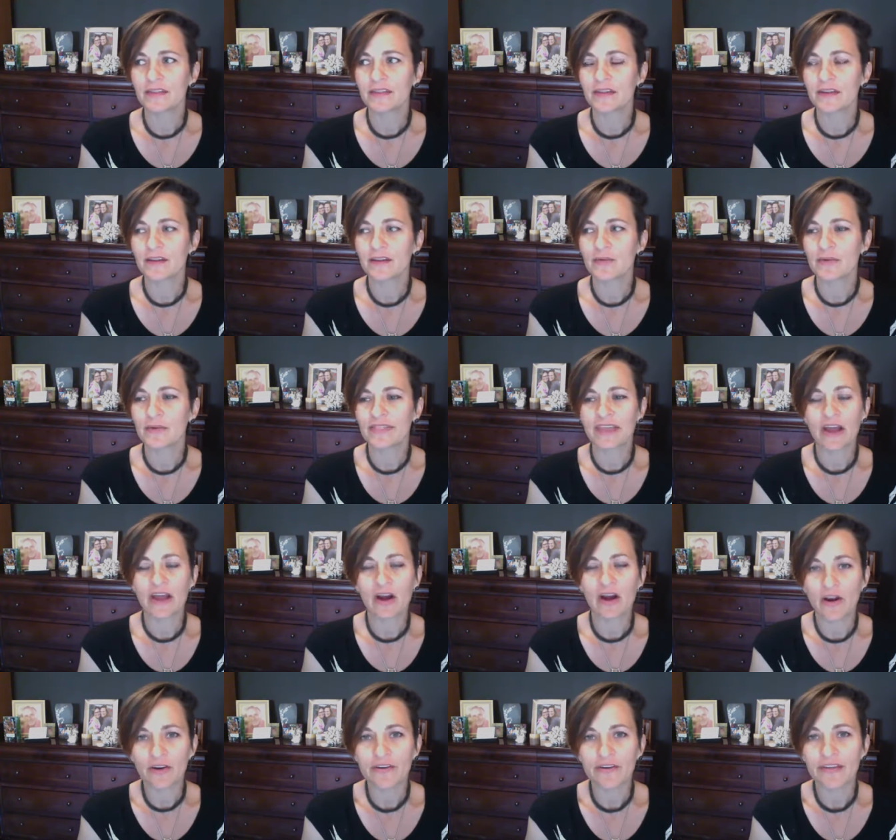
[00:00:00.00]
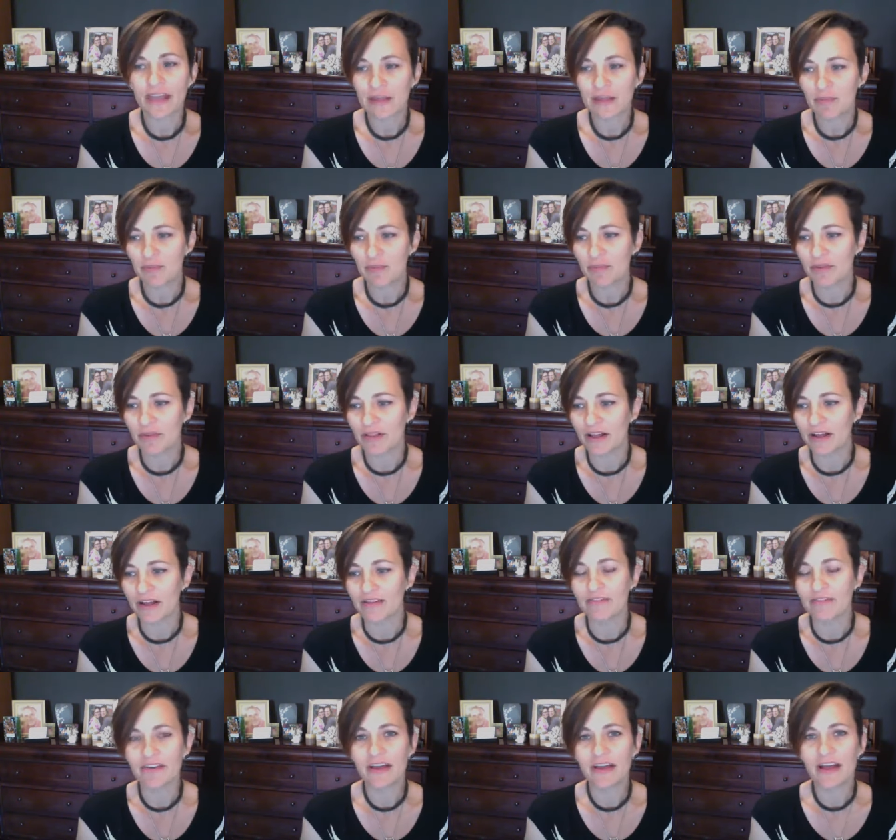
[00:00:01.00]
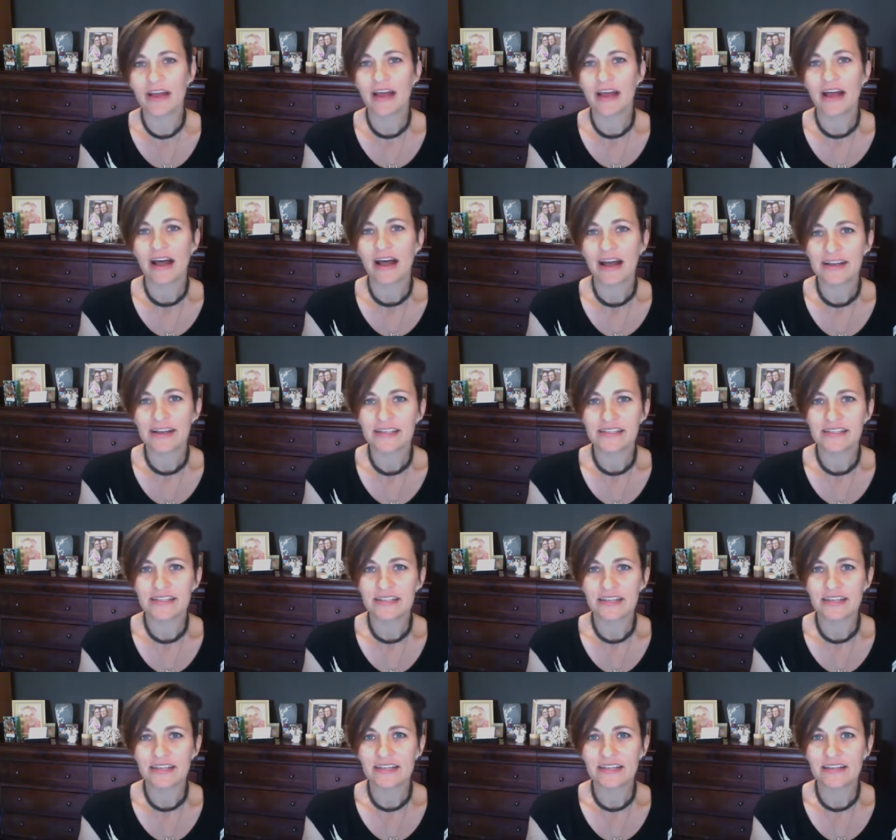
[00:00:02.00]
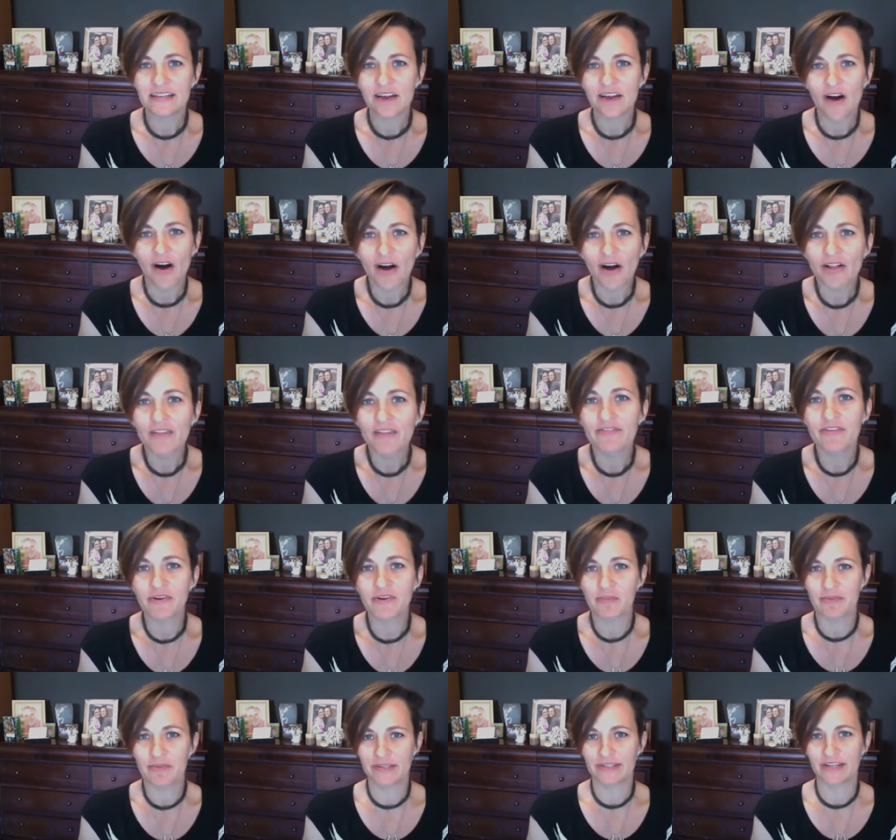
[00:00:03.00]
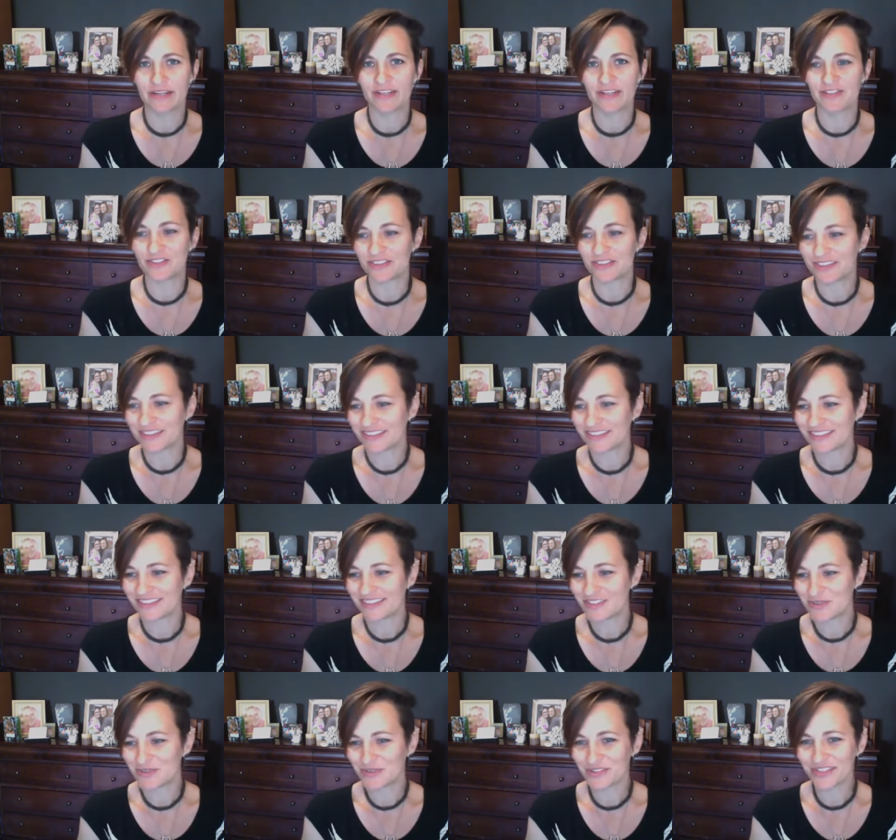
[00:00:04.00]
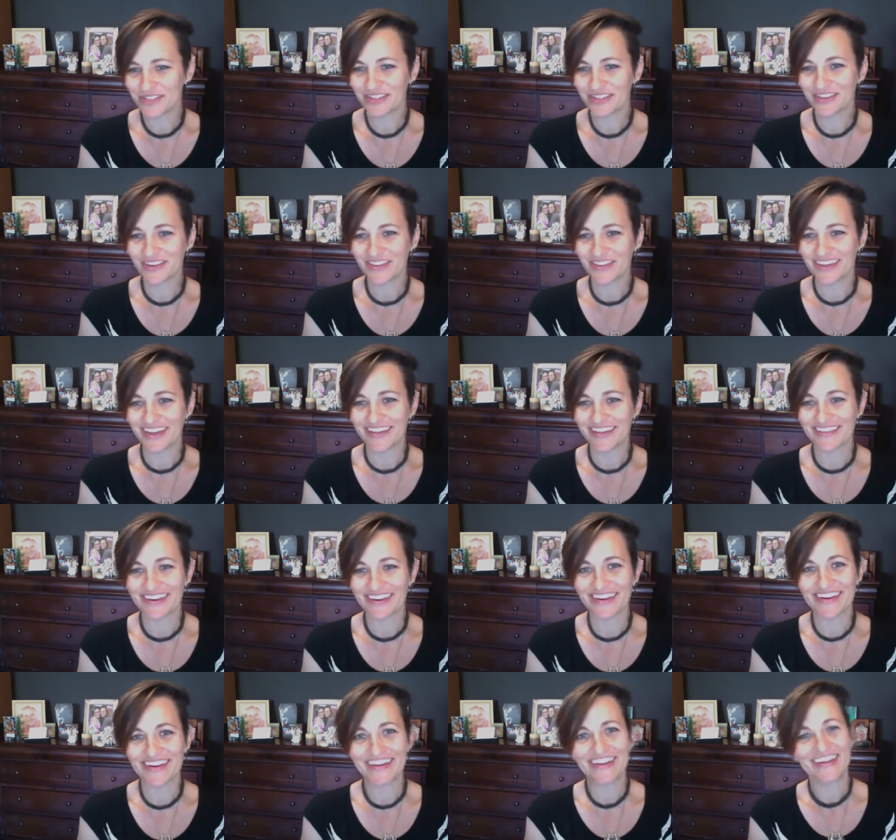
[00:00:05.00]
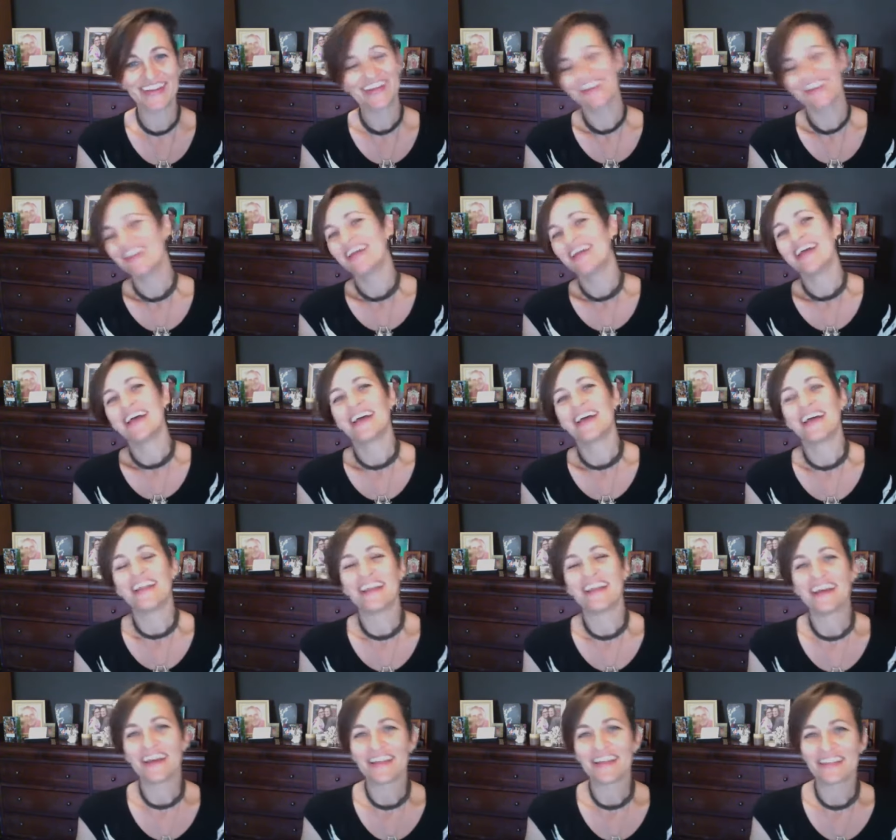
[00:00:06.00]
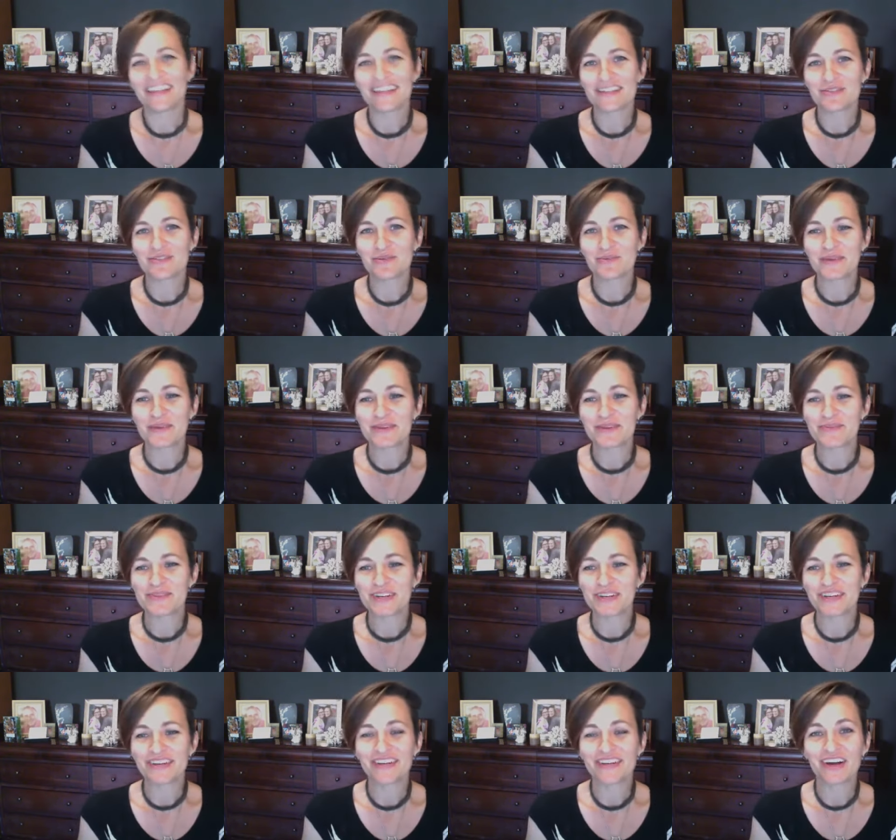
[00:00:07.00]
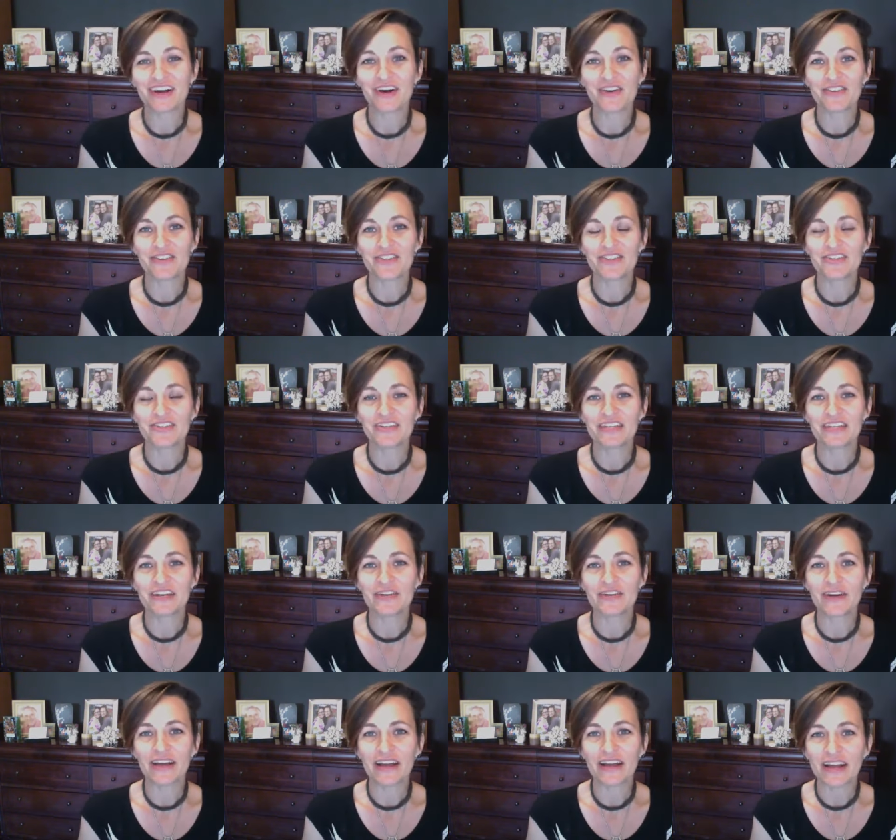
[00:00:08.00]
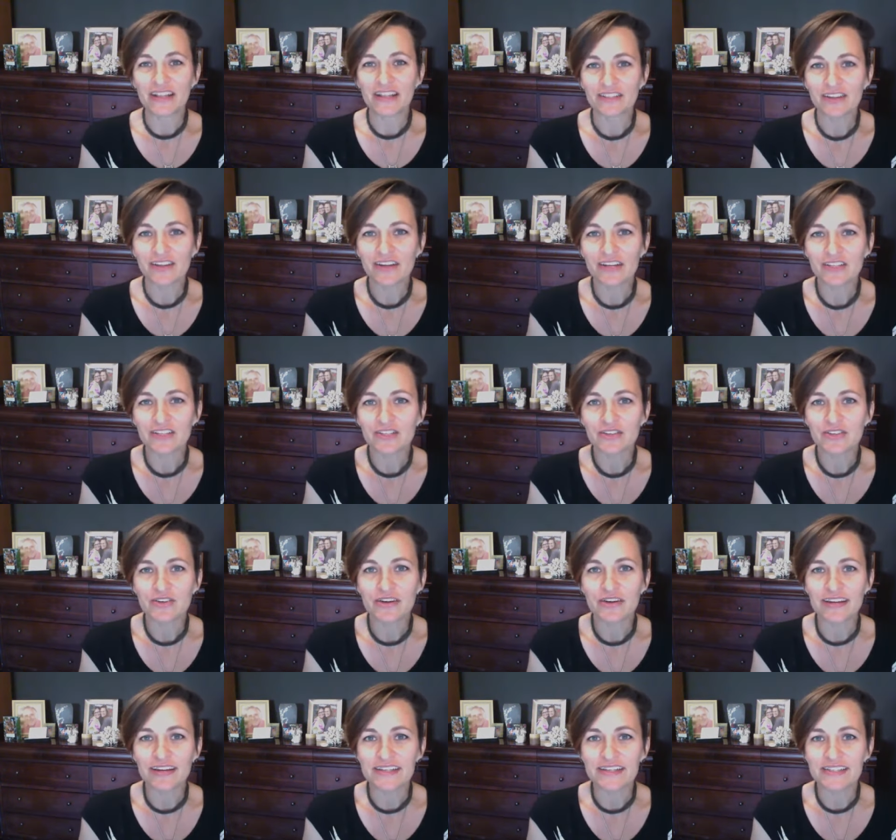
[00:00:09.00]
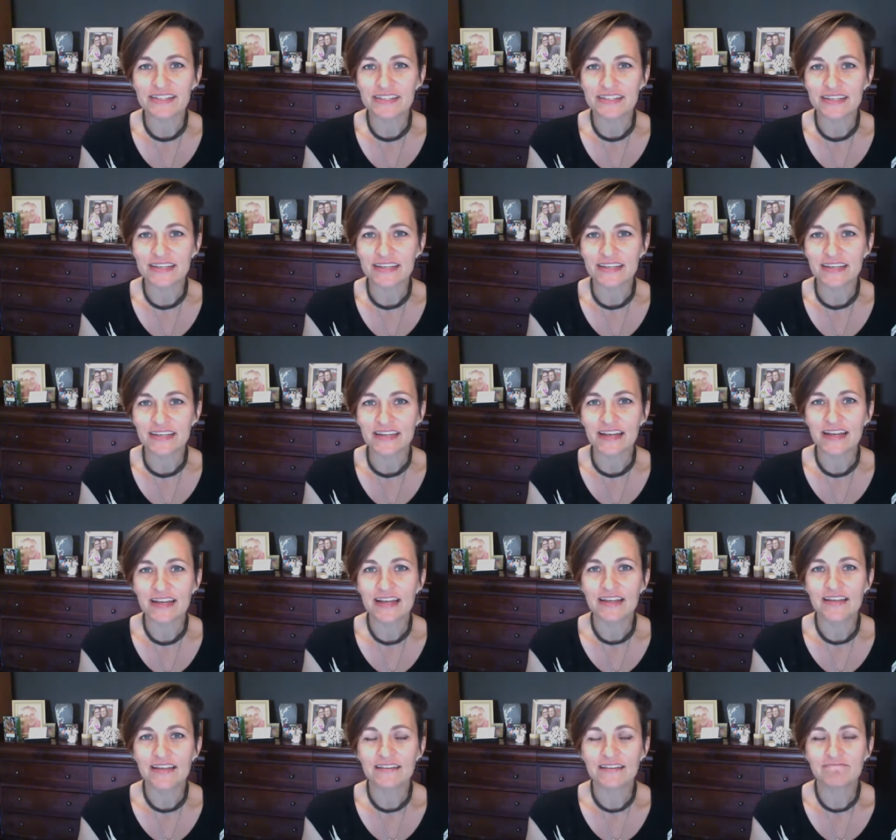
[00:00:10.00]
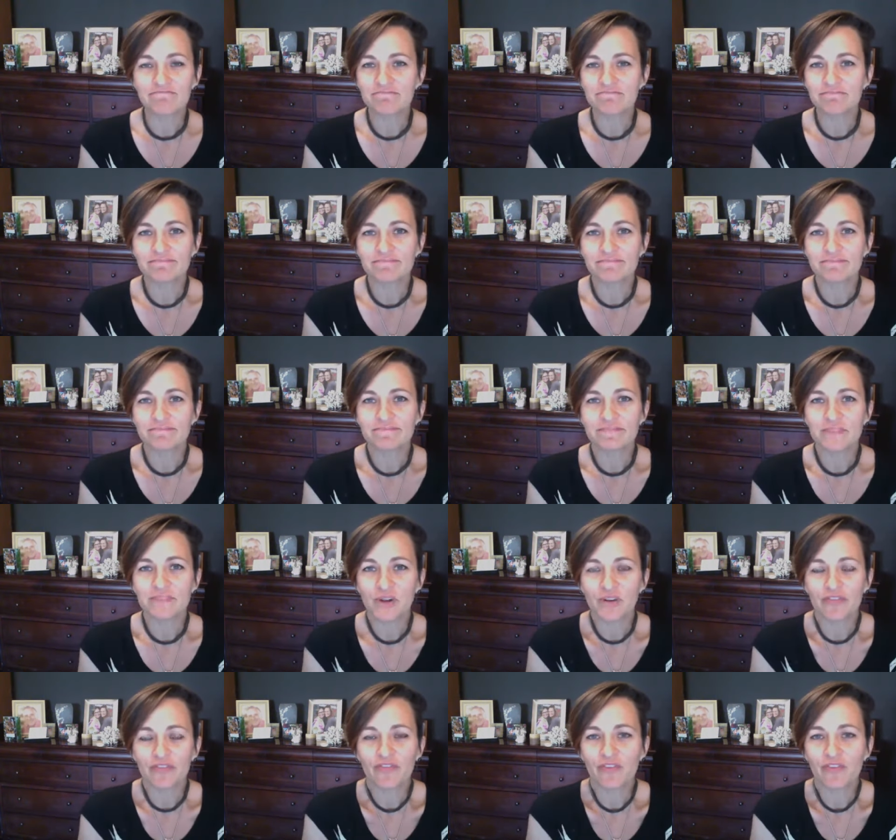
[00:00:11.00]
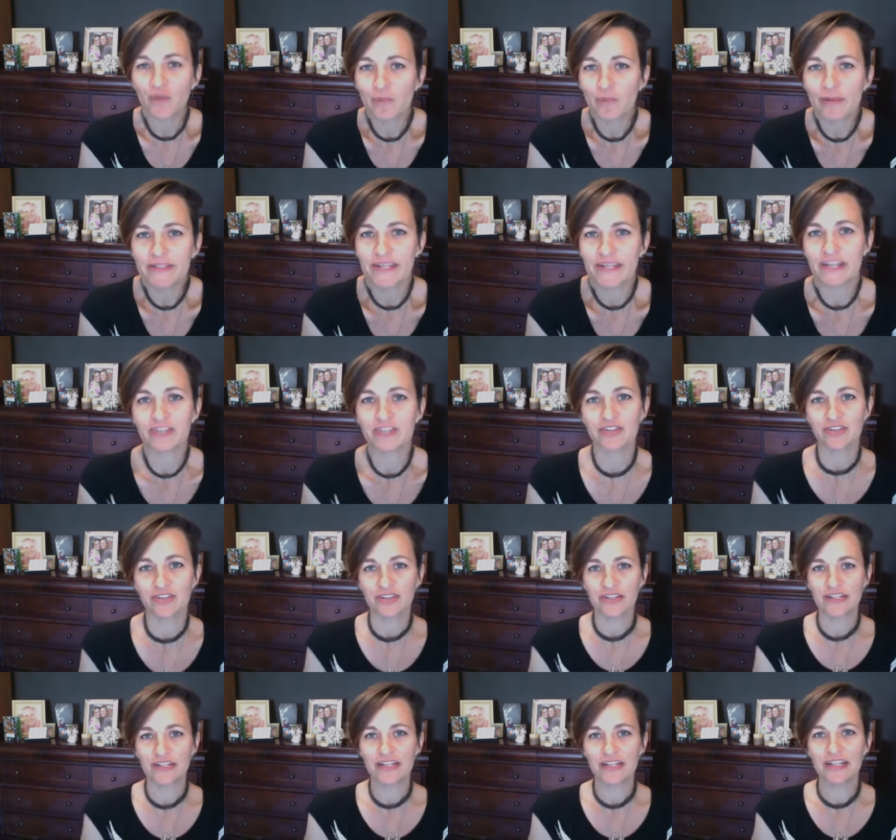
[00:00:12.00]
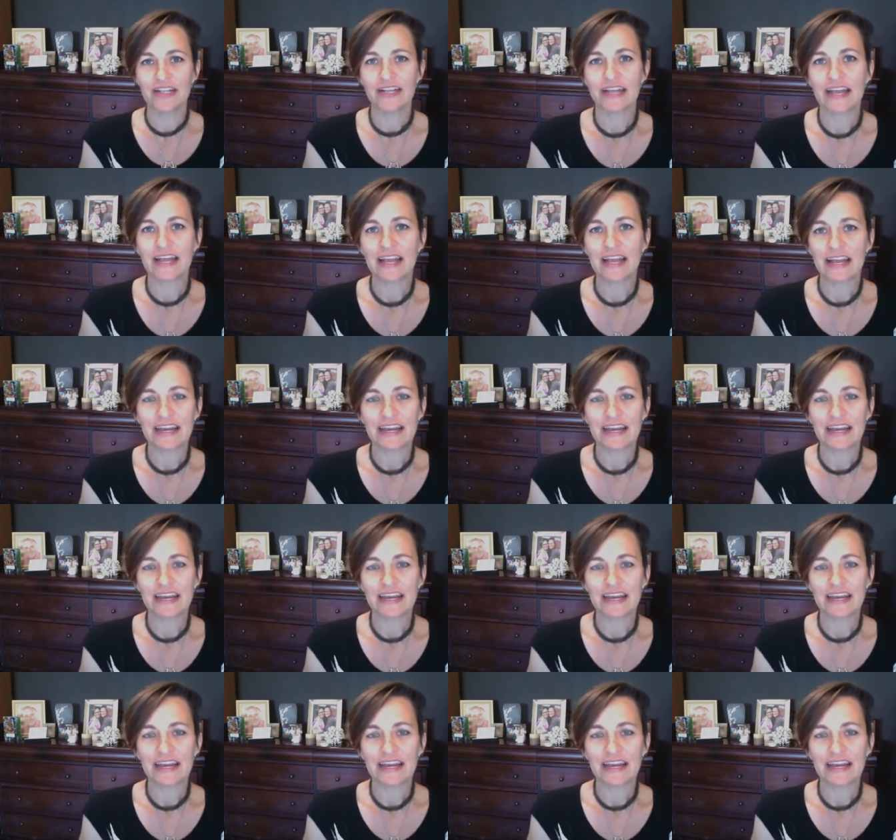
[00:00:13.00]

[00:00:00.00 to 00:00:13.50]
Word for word: what they aren't capable of. I see all of their potential. Jules, you know that, right? And I think that's what makes me a good coach. You know, I look at you and I see your full potential. And